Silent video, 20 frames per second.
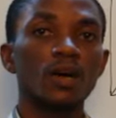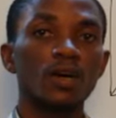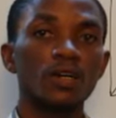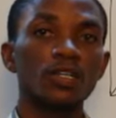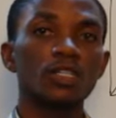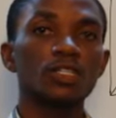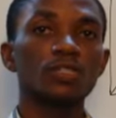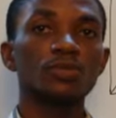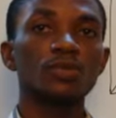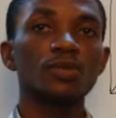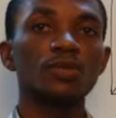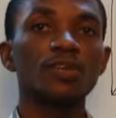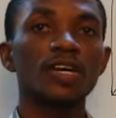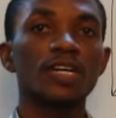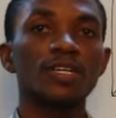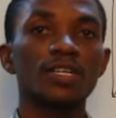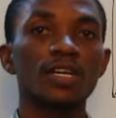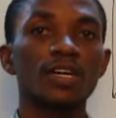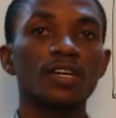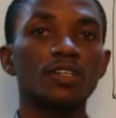On your screen
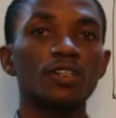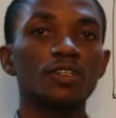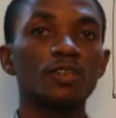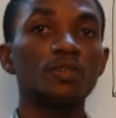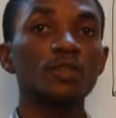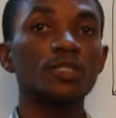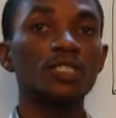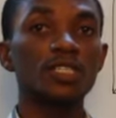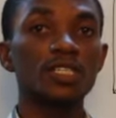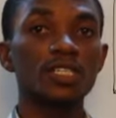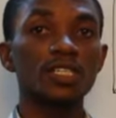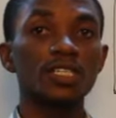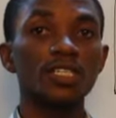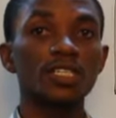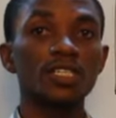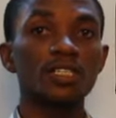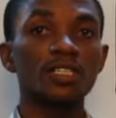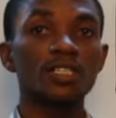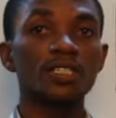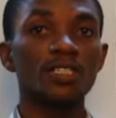right now, you'll be
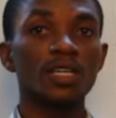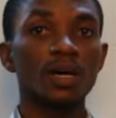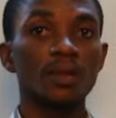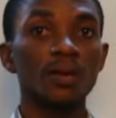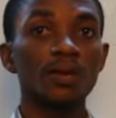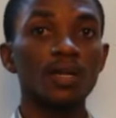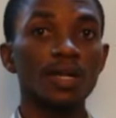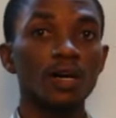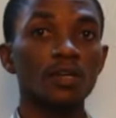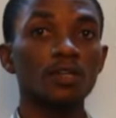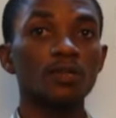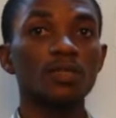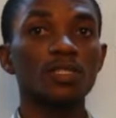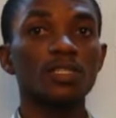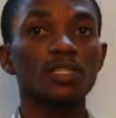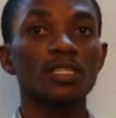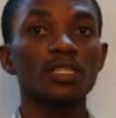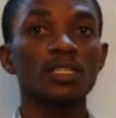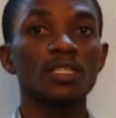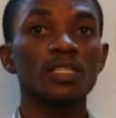seeing
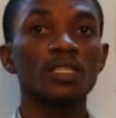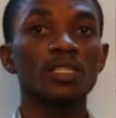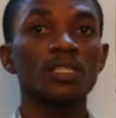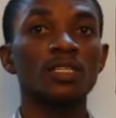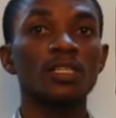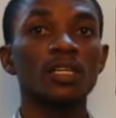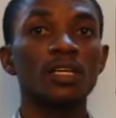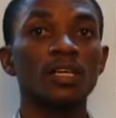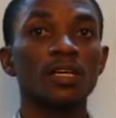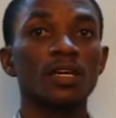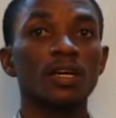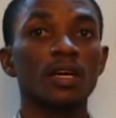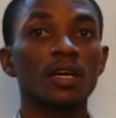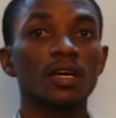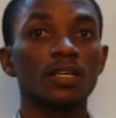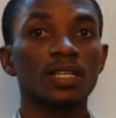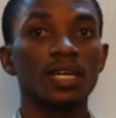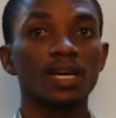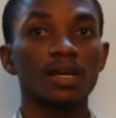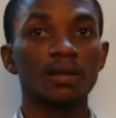
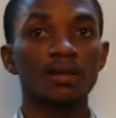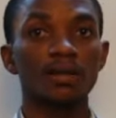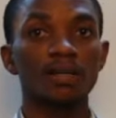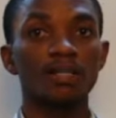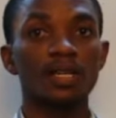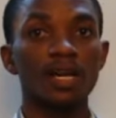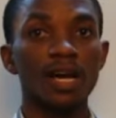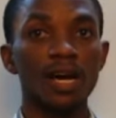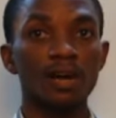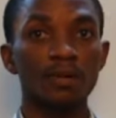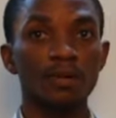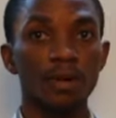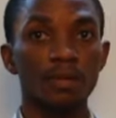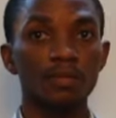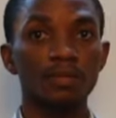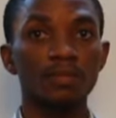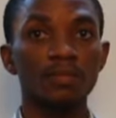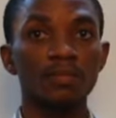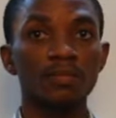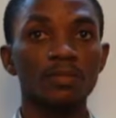a
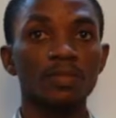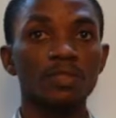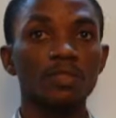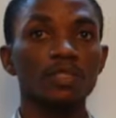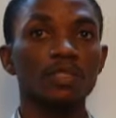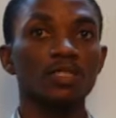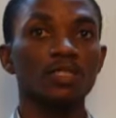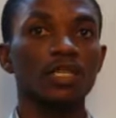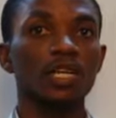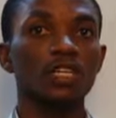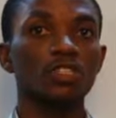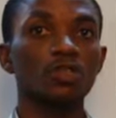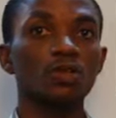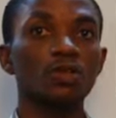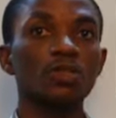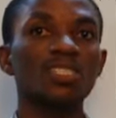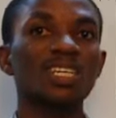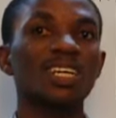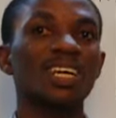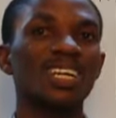diagram that
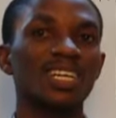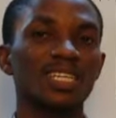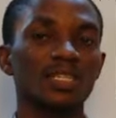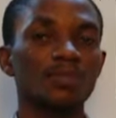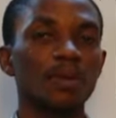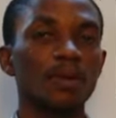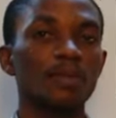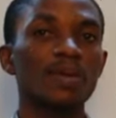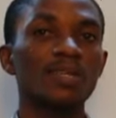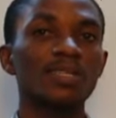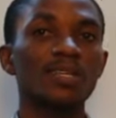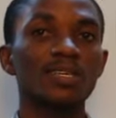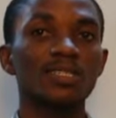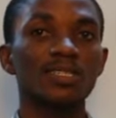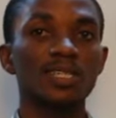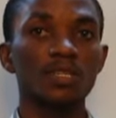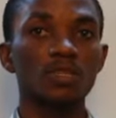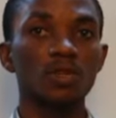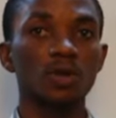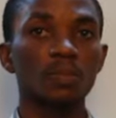shows an experimental
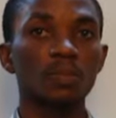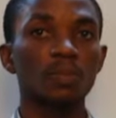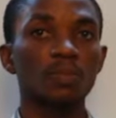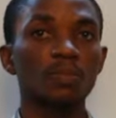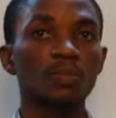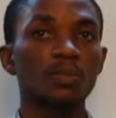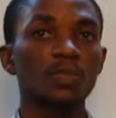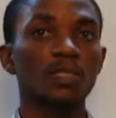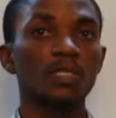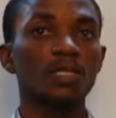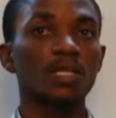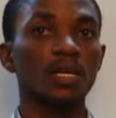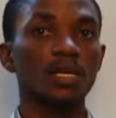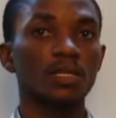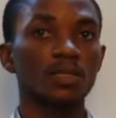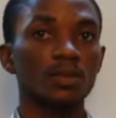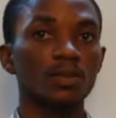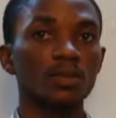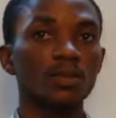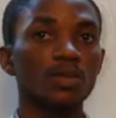setup
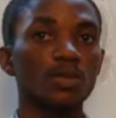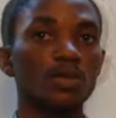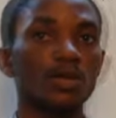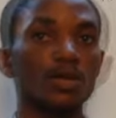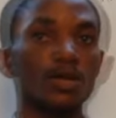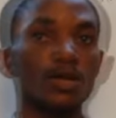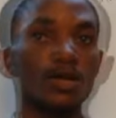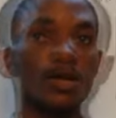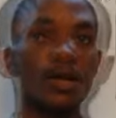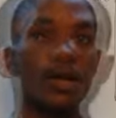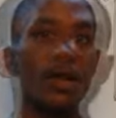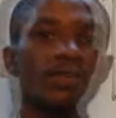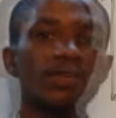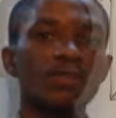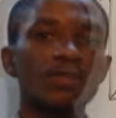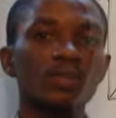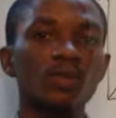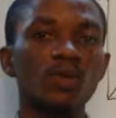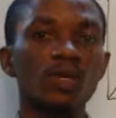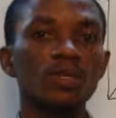that is going to be used.
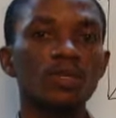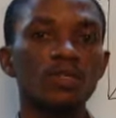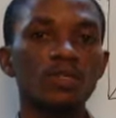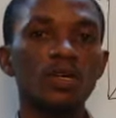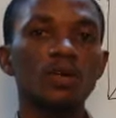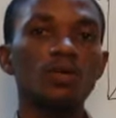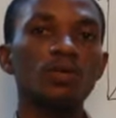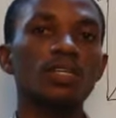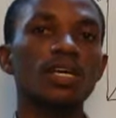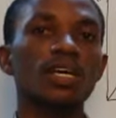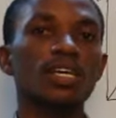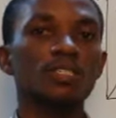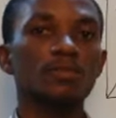When you're done with the